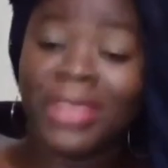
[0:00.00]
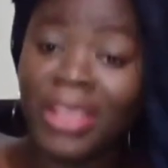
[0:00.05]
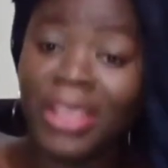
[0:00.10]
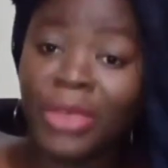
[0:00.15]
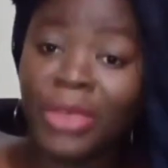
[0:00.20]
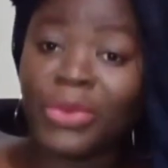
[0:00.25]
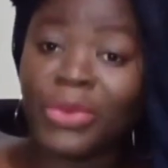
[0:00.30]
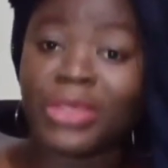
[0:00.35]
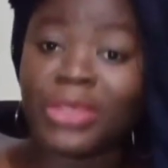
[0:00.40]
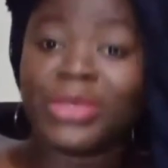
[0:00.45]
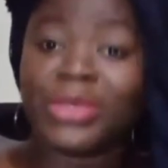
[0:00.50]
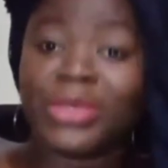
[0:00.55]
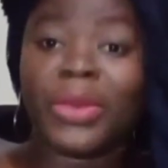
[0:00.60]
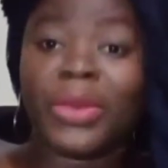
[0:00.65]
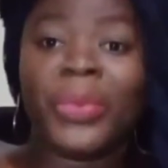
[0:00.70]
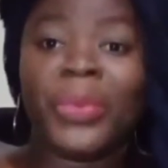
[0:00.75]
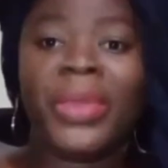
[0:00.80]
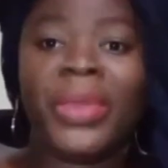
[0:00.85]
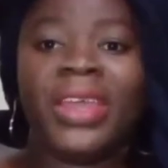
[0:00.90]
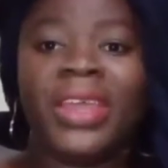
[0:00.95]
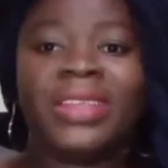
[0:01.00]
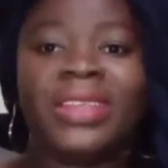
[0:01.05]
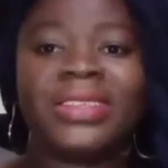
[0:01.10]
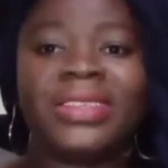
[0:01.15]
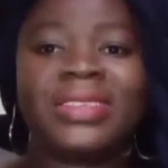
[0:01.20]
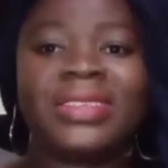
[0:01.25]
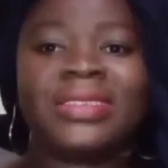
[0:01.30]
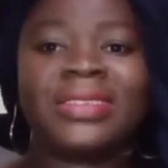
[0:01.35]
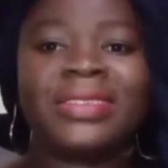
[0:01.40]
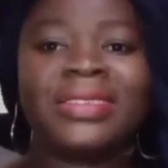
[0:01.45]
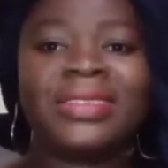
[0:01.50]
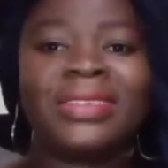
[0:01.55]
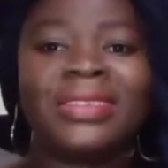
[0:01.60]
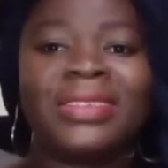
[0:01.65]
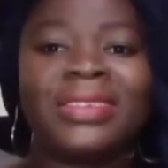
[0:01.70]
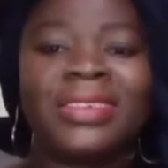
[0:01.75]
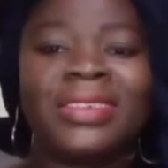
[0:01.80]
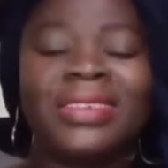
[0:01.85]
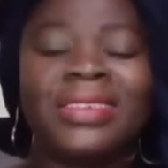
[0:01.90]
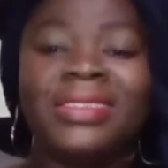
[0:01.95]
with your pets.
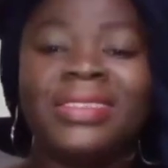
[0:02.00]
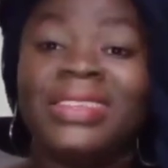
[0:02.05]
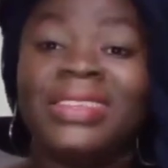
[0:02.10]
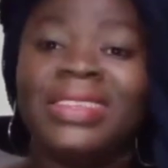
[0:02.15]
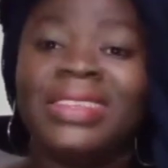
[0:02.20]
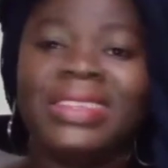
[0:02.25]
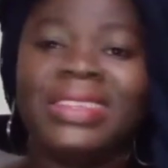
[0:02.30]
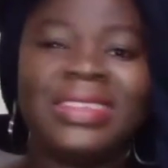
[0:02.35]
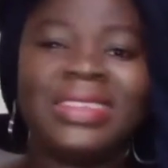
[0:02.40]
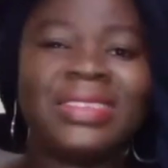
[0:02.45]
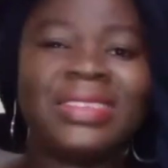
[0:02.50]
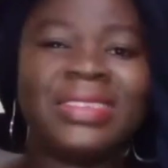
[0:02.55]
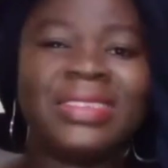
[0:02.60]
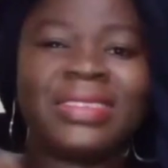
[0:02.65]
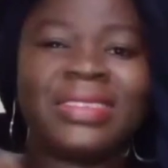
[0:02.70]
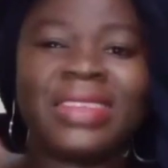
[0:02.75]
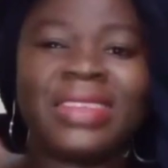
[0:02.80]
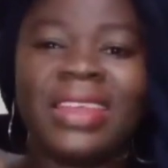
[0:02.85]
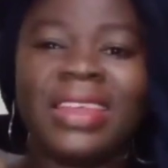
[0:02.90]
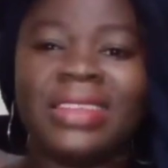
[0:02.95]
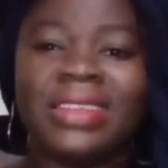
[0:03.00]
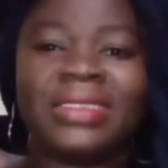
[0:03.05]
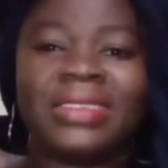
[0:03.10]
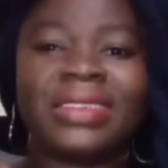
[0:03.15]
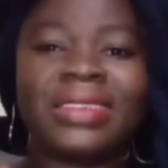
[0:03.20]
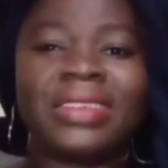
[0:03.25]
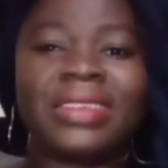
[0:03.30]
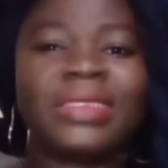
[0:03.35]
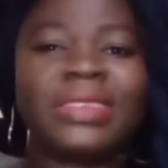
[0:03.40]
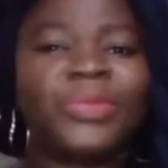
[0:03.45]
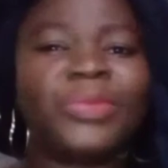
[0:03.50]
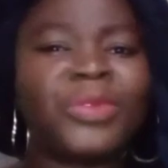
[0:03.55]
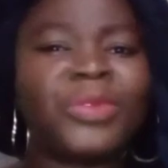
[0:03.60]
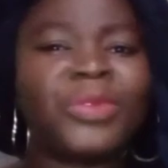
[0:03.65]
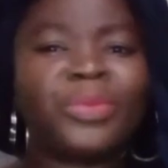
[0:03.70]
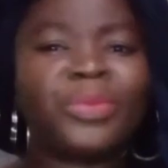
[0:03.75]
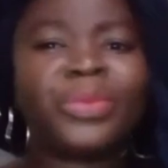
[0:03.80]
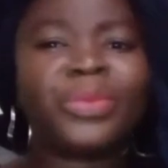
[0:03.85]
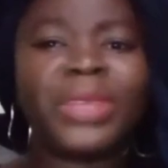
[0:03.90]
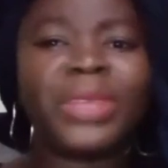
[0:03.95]
The list is endless.
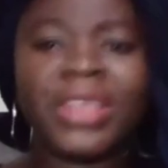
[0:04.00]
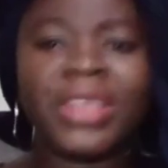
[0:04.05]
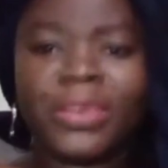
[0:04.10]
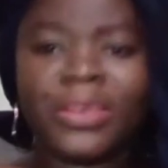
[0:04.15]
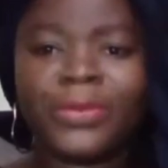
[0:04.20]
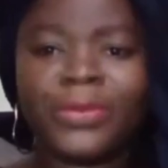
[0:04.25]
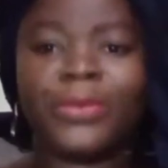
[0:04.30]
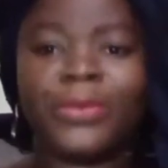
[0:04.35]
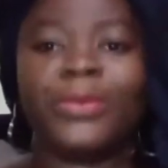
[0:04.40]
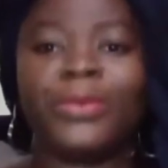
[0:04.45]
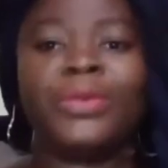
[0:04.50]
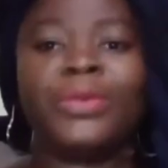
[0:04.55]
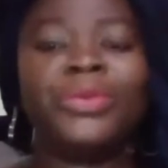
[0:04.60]
Be playful.